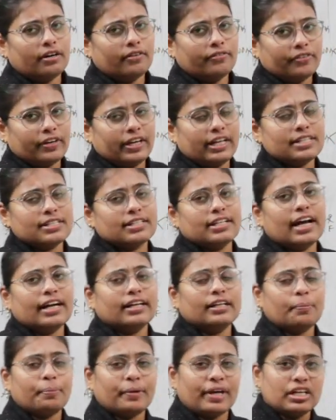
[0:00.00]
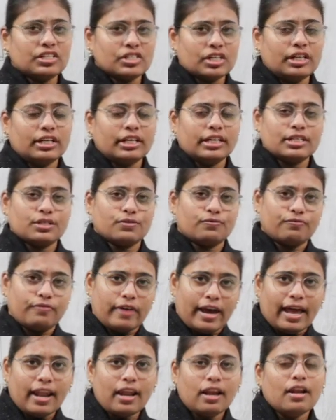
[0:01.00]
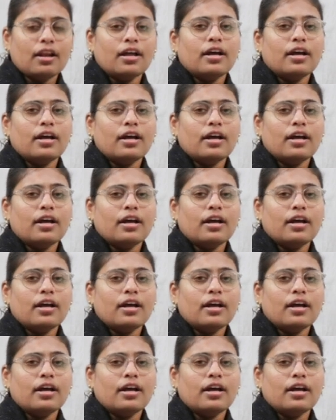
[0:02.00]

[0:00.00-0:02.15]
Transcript: feels that the patient is well,